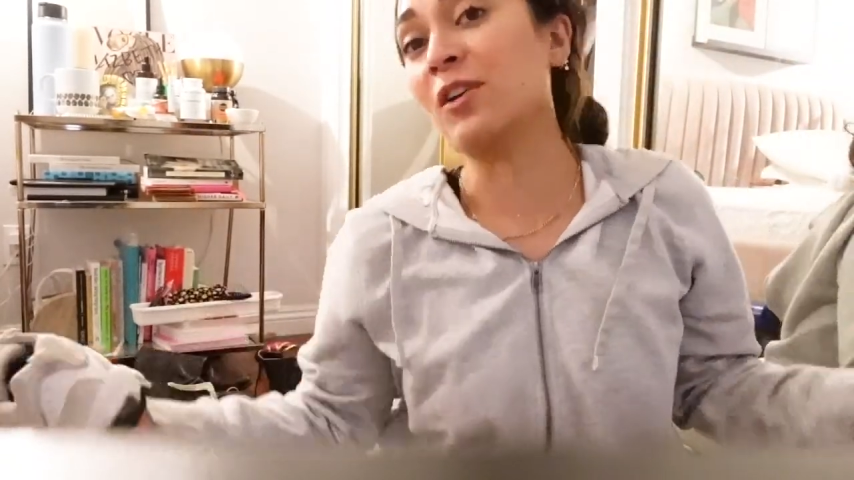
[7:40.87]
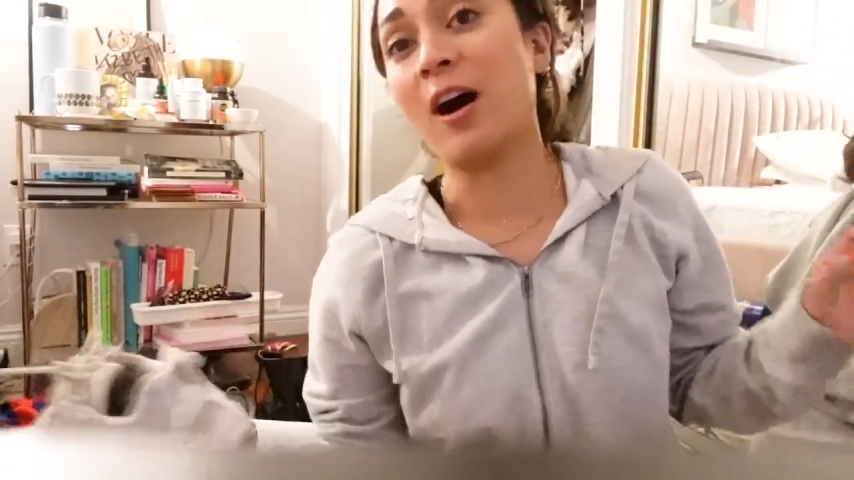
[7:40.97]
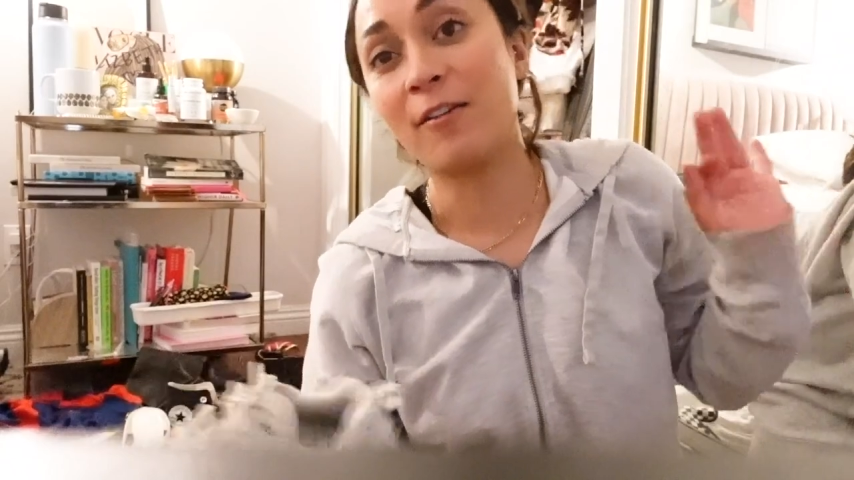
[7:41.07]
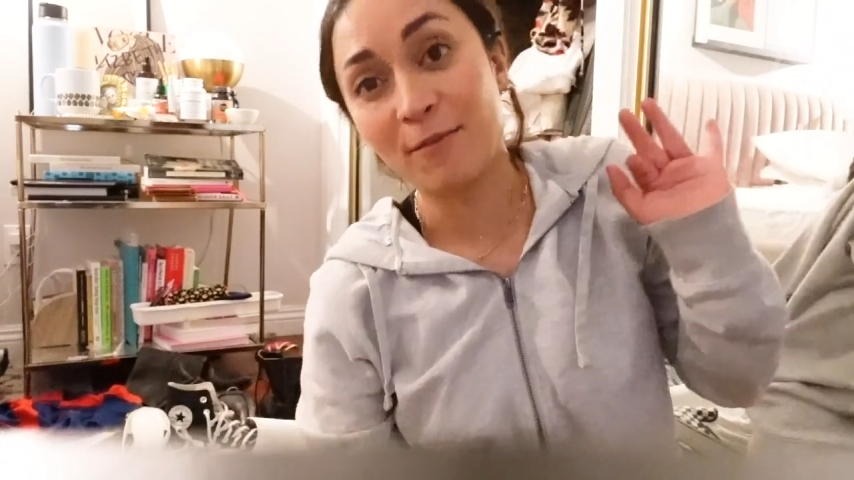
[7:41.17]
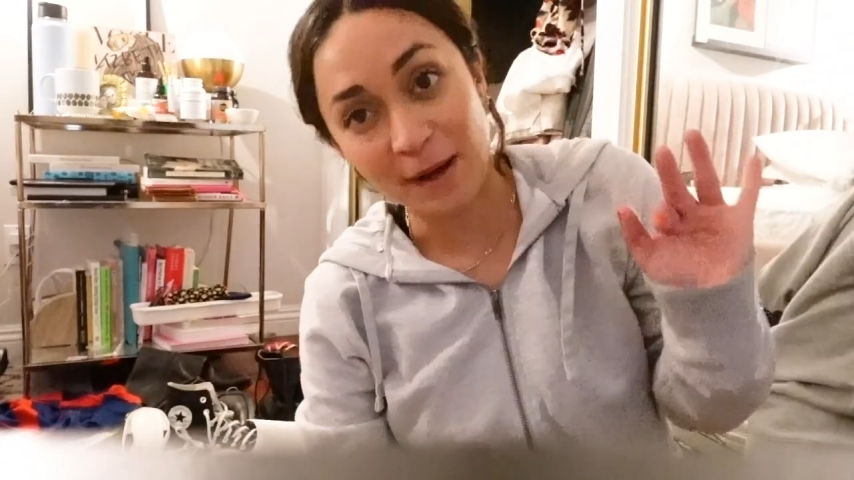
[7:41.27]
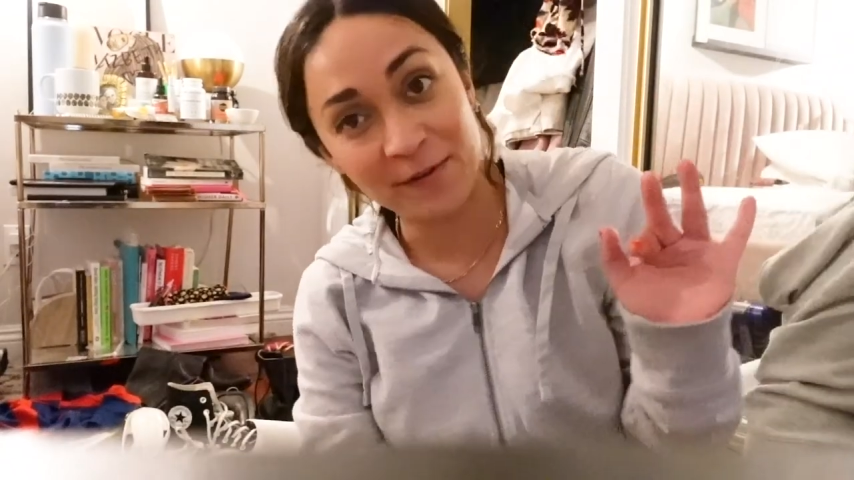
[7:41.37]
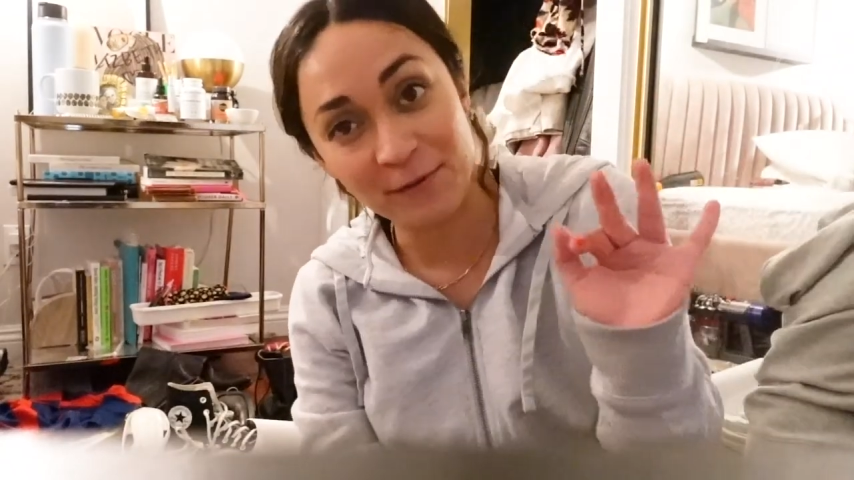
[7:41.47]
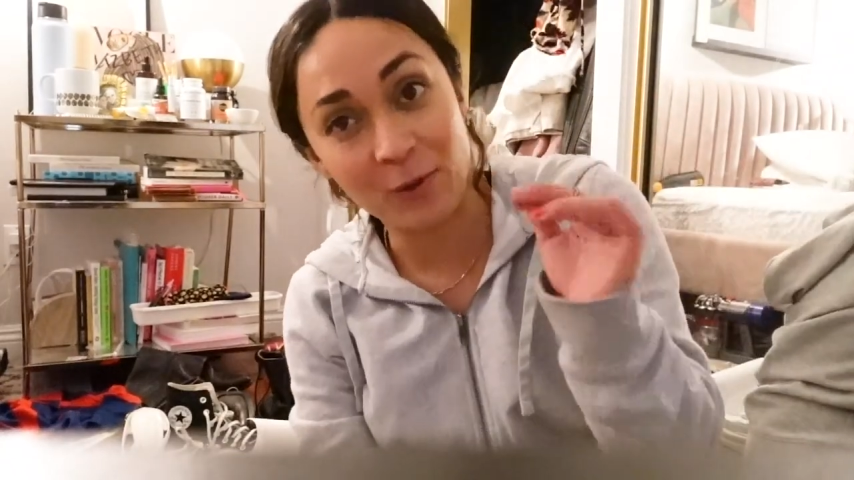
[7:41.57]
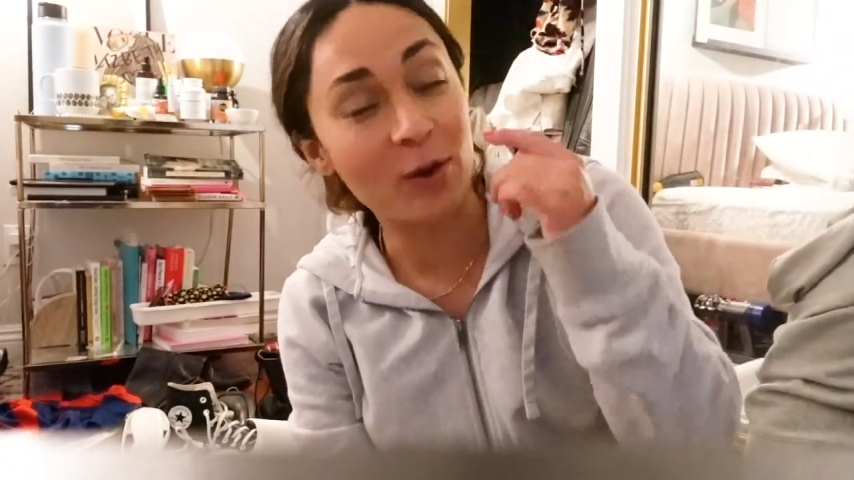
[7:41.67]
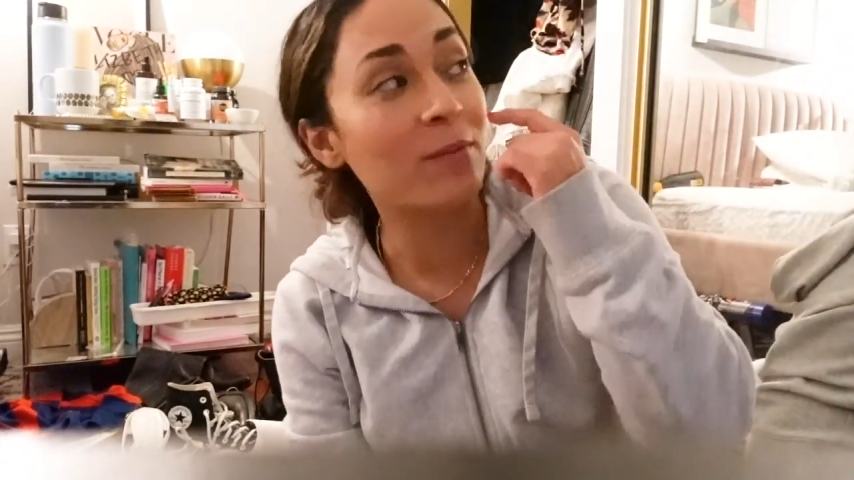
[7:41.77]
off my
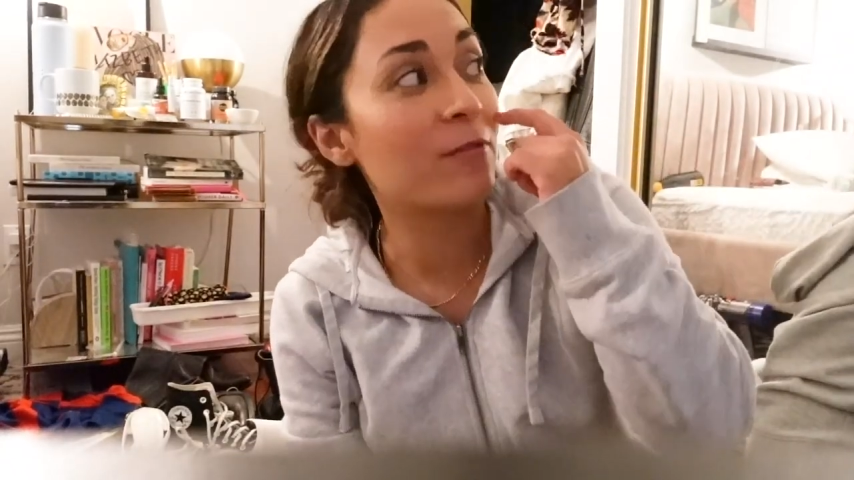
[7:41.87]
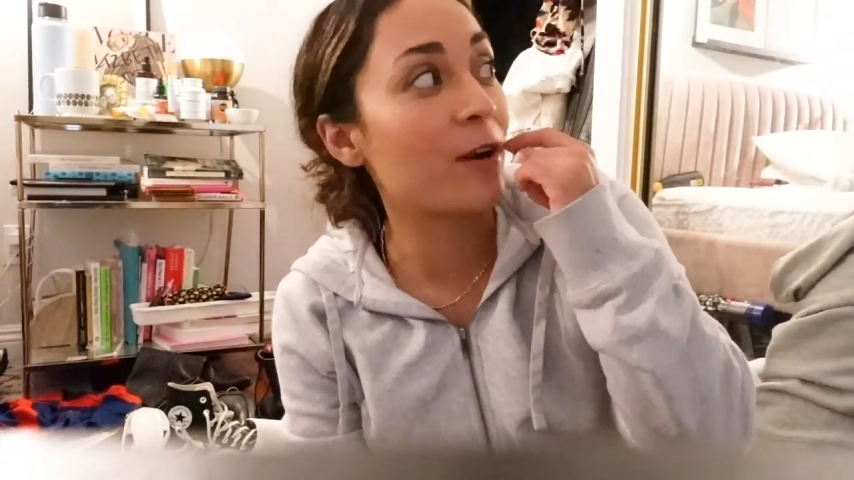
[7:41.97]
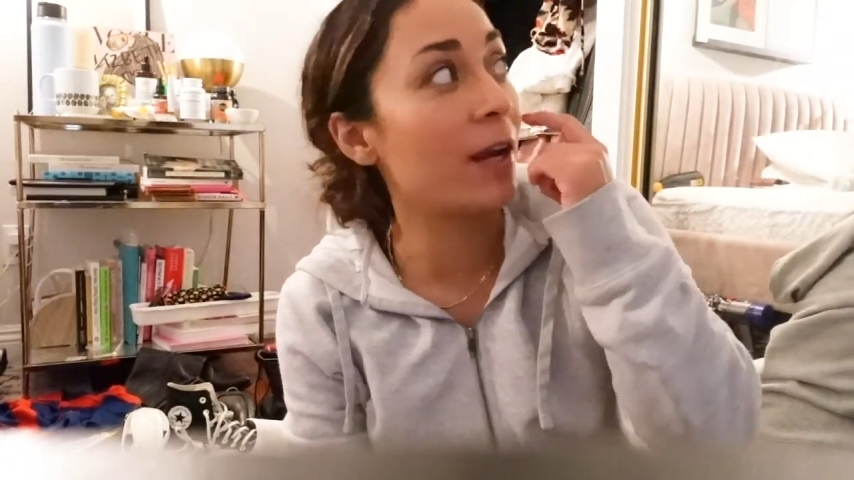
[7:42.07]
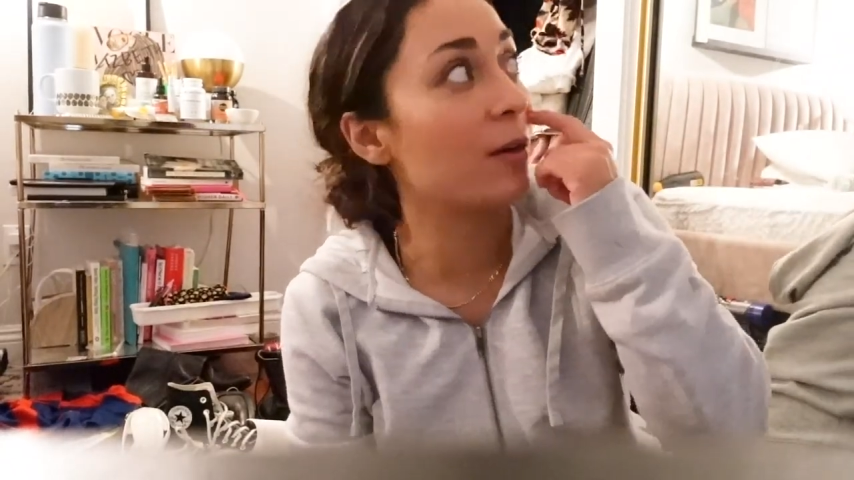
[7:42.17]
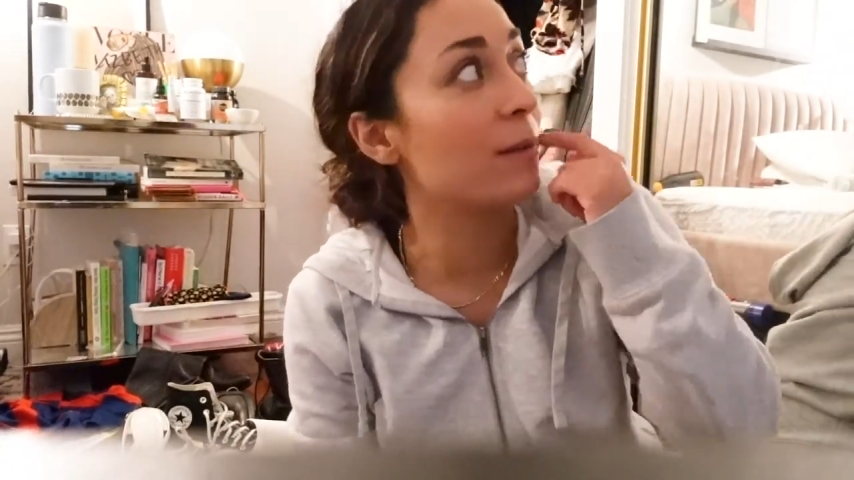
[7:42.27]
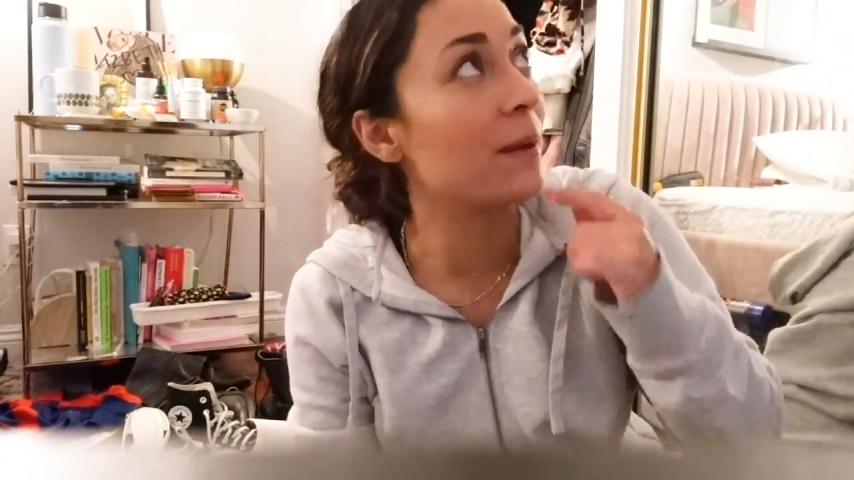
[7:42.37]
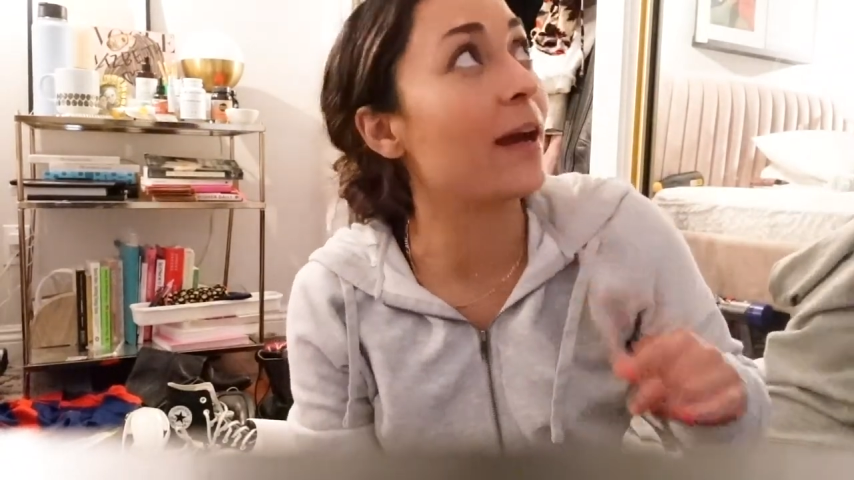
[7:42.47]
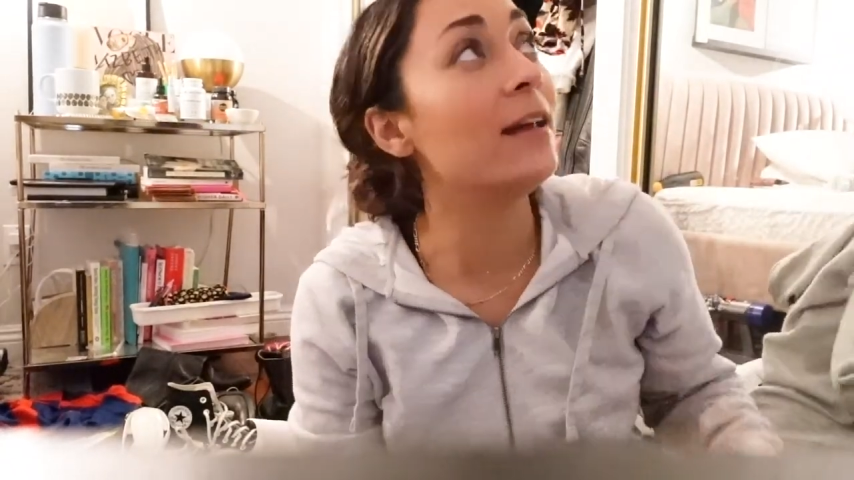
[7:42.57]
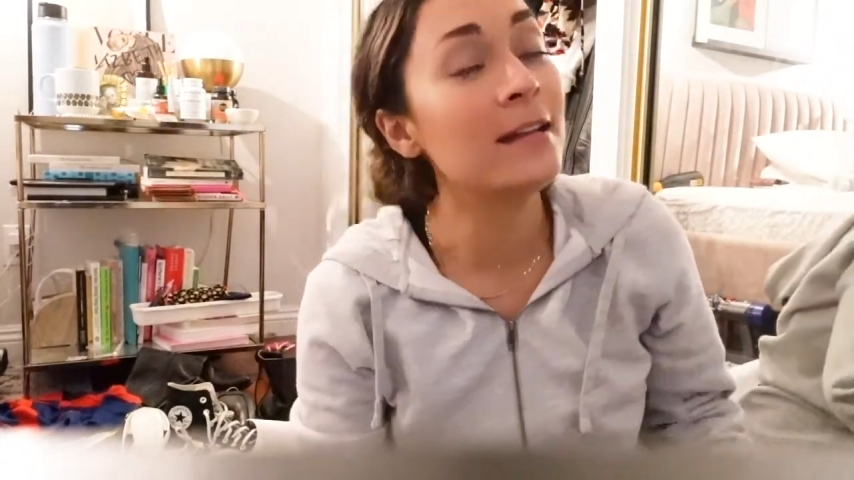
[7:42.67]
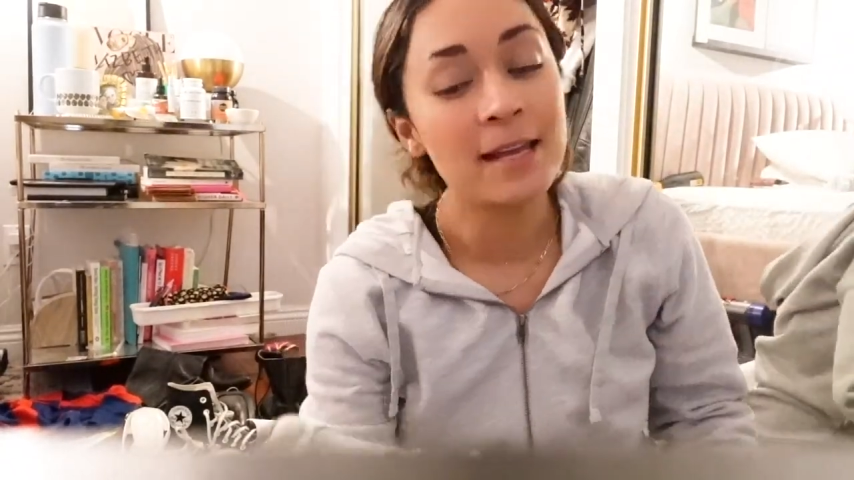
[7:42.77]
floor before I go to
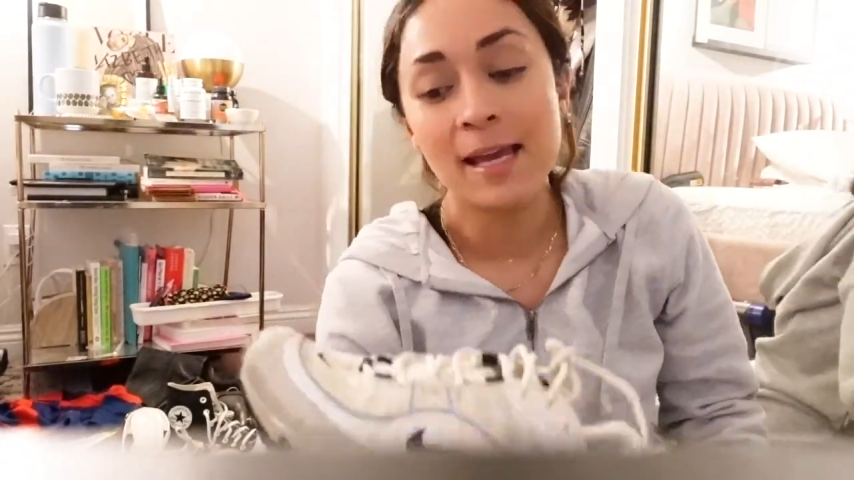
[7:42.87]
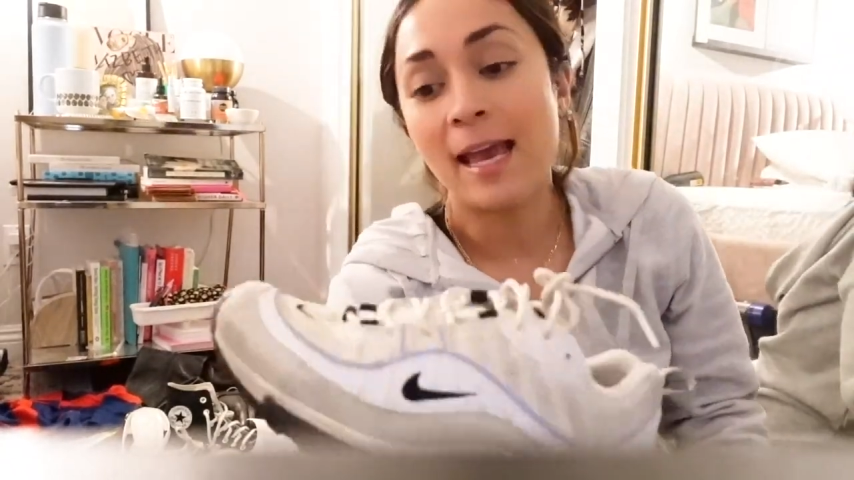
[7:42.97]
bed.